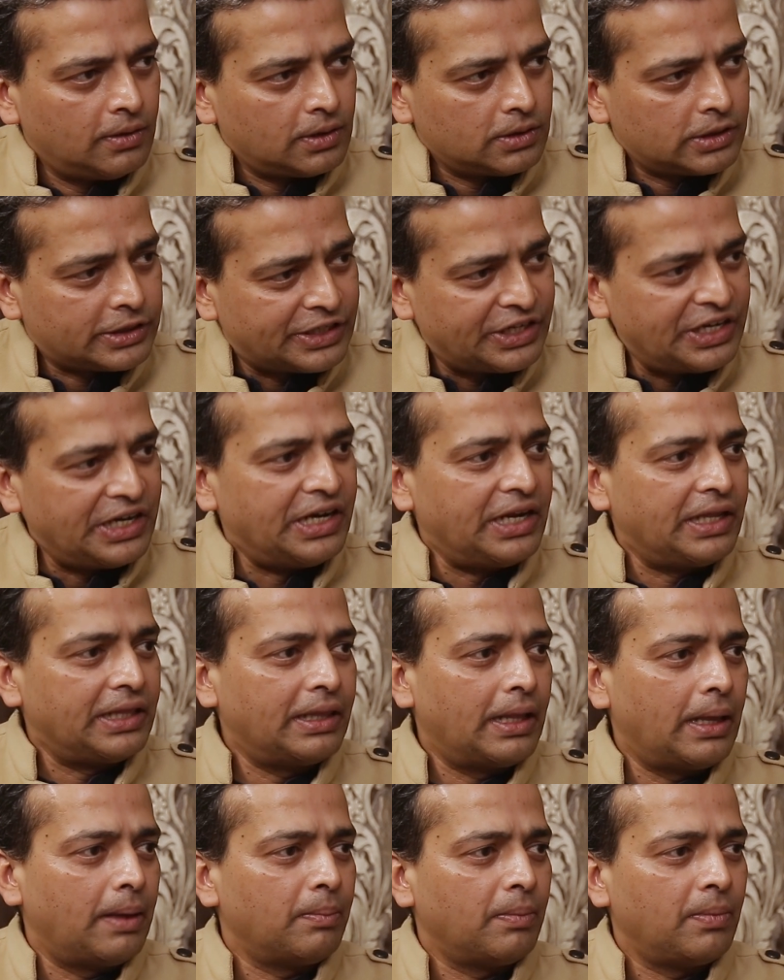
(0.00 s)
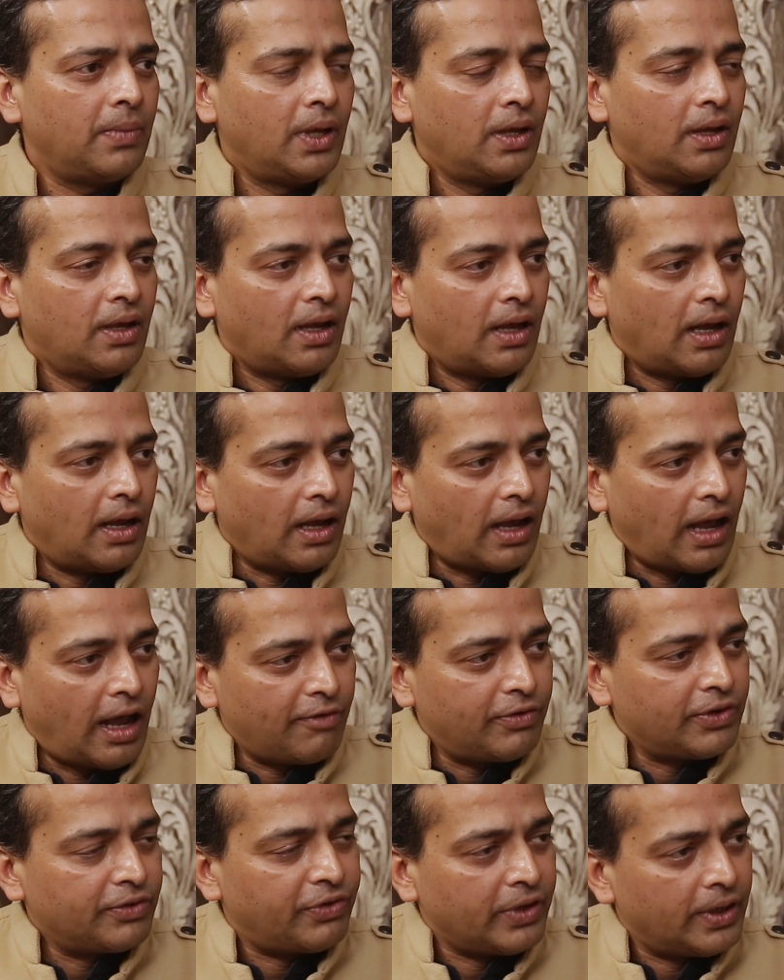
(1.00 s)
screening them,
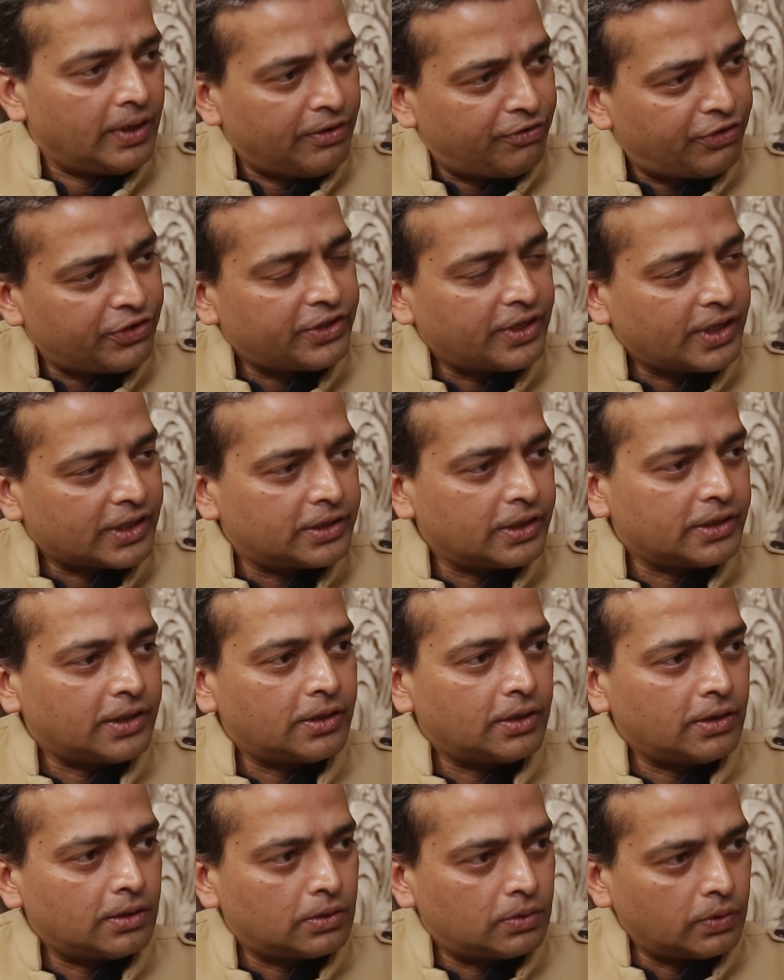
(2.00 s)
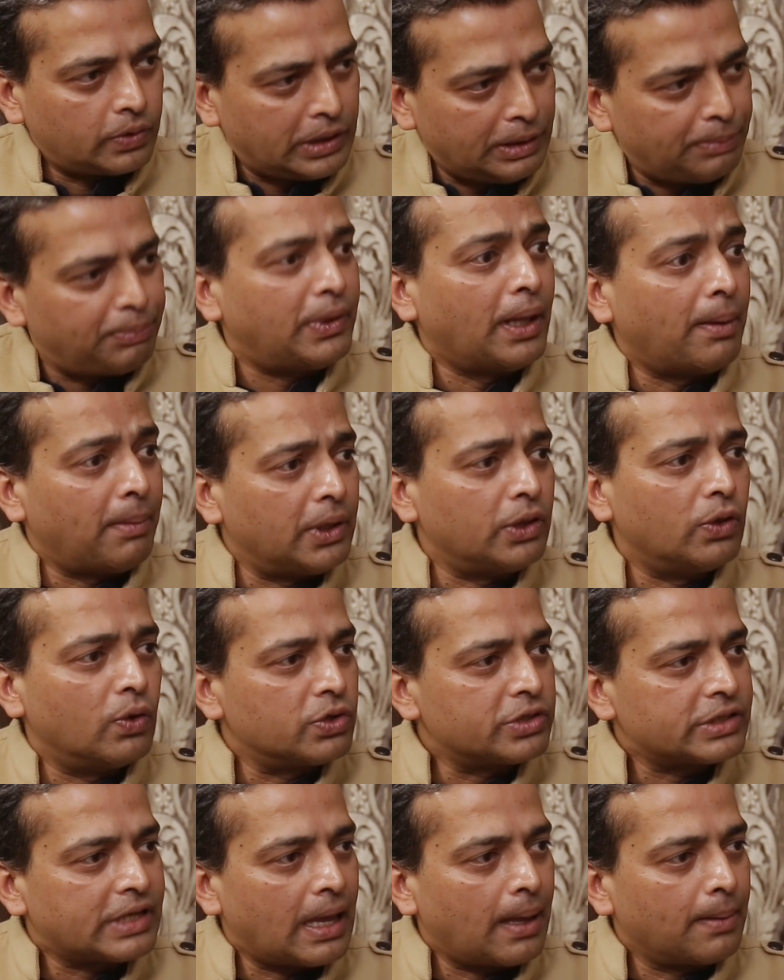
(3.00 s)
having infrastructure to keep them in
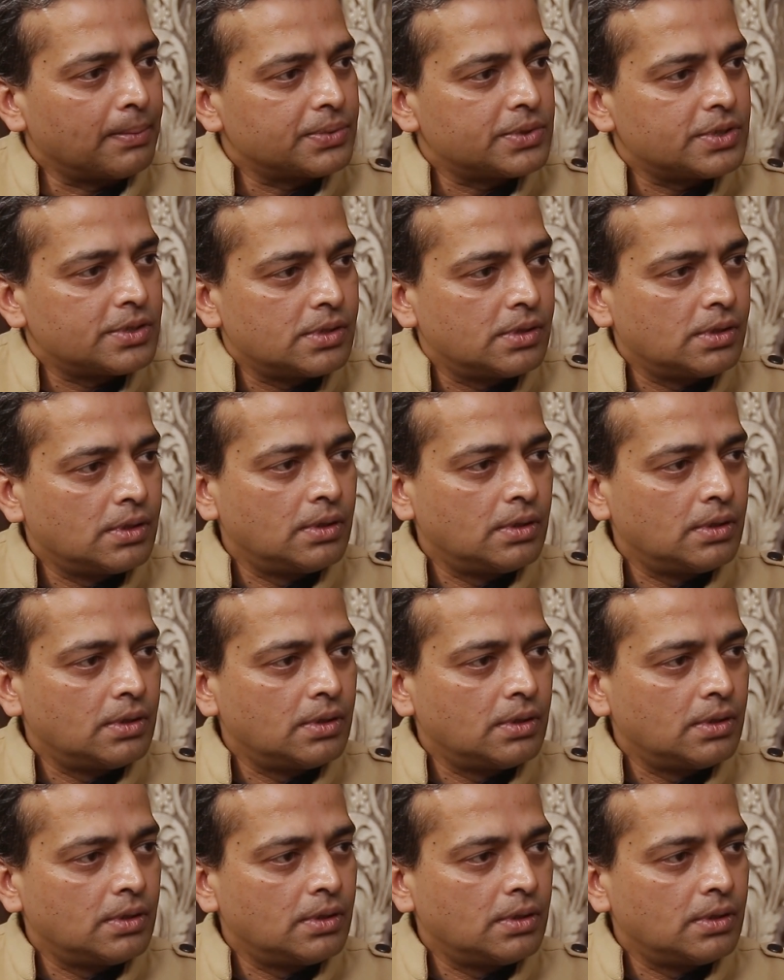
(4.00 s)
those camps?